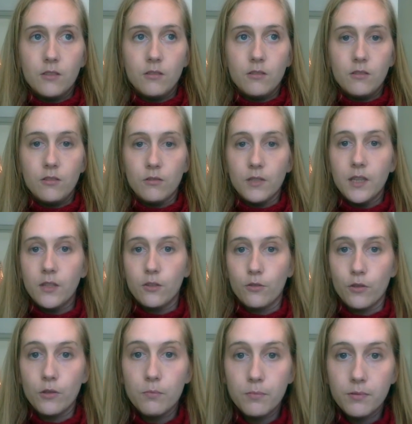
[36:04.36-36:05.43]
you're in the
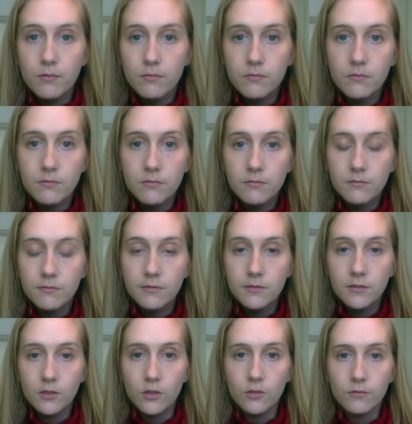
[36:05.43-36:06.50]
group
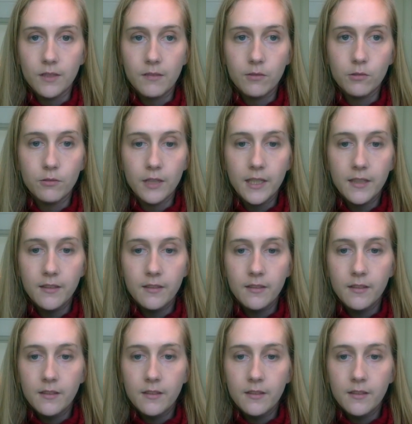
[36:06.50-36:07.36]
on Ravelry,